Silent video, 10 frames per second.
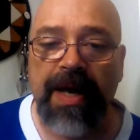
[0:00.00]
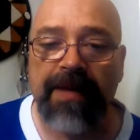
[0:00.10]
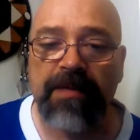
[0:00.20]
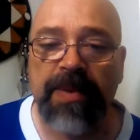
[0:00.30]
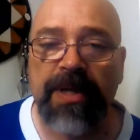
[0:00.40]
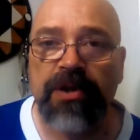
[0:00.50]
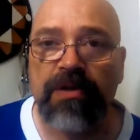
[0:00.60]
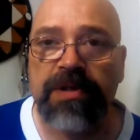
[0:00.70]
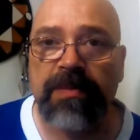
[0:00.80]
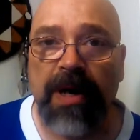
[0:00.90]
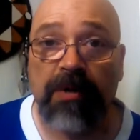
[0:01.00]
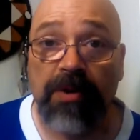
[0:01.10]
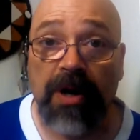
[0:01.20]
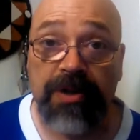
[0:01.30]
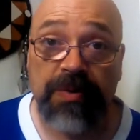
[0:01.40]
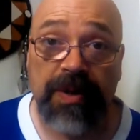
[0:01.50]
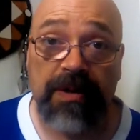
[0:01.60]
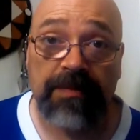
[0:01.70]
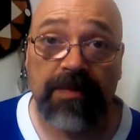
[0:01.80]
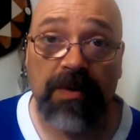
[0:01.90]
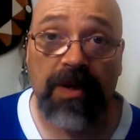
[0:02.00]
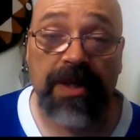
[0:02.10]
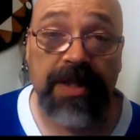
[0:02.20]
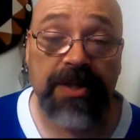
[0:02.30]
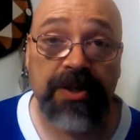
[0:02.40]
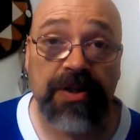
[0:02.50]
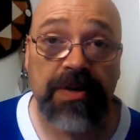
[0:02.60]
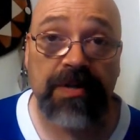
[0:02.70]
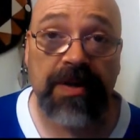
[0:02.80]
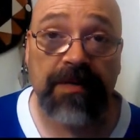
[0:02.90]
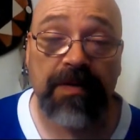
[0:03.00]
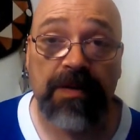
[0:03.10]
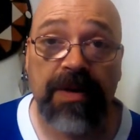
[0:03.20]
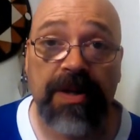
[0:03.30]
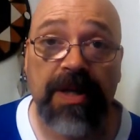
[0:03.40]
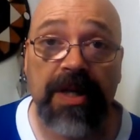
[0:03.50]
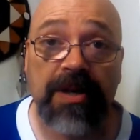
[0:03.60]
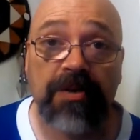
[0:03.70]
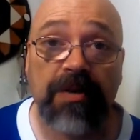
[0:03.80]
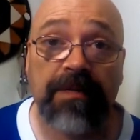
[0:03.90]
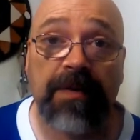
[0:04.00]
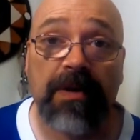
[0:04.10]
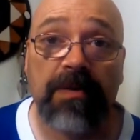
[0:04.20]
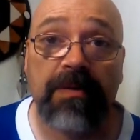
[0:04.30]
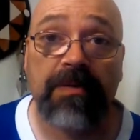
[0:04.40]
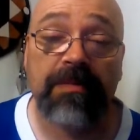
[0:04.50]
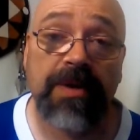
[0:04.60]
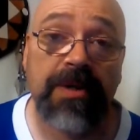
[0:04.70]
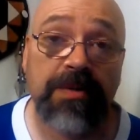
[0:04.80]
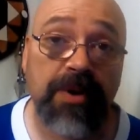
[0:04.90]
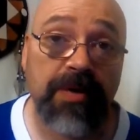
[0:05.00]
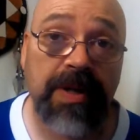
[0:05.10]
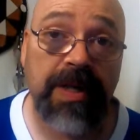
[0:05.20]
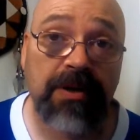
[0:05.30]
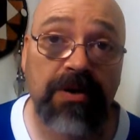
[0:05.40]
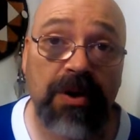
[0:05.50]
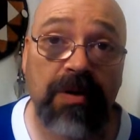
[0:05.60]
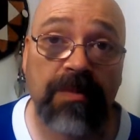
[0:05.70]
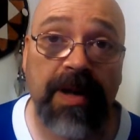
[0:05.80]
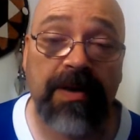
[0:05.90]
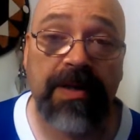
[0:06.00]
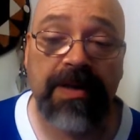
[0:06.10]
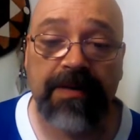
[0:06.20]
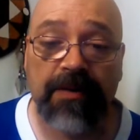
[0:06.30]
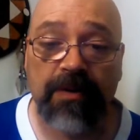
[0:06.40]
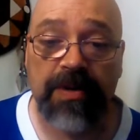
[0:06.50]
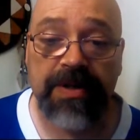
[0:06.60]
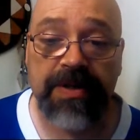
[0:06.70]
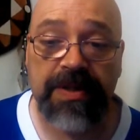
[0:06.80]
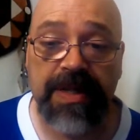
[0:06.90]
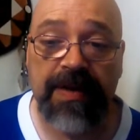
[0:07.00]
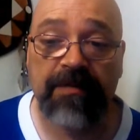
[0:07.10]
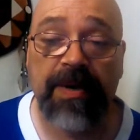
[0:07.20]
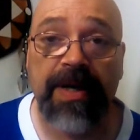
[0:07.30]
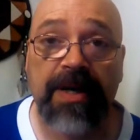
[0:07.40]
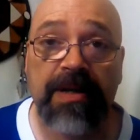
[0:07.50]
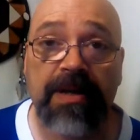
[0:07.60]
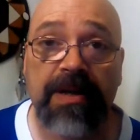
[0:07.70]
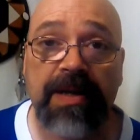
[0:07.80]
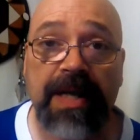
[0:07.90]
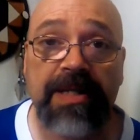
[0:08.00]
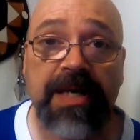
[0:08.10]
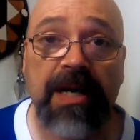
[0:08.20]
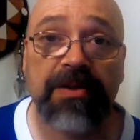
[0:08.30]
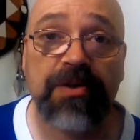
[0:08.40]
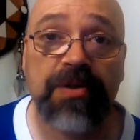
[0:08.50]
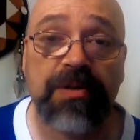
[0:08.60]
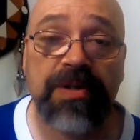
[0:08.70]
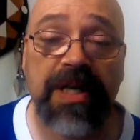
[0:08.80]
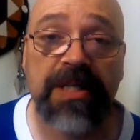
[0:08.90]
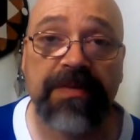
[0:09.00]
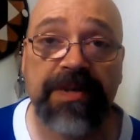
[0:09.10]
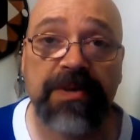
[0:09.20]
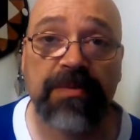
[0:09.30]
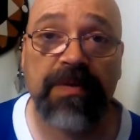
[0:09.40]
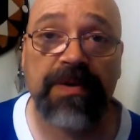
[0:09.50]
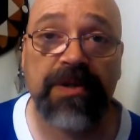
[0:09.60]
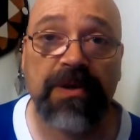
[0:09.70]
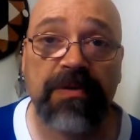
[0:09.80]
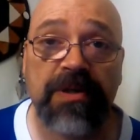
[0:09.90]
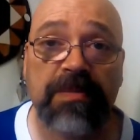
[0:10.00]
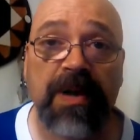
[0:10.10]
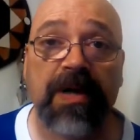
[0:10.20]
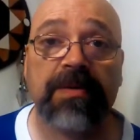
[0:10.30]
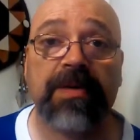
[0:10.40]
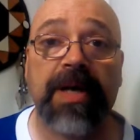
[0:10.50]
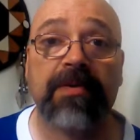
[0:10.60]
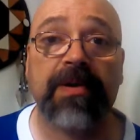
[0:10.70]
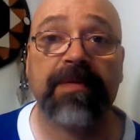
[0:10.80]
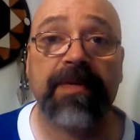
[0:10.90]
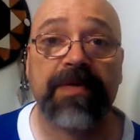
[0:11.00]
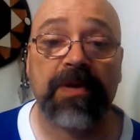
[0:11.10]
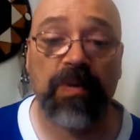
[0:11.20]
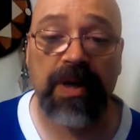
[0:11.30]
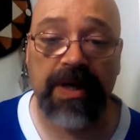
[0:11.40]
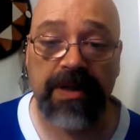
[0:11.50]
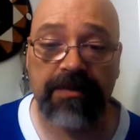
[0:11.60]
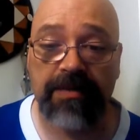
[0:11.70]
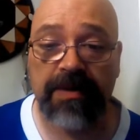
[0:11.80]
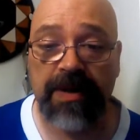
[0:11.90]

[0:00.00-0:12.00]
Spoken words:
Everybody knows about Roswell, or at least if you're in the UFO community, you know about it. Of course, everybody that's gone to science fiction movies knows about Area 51.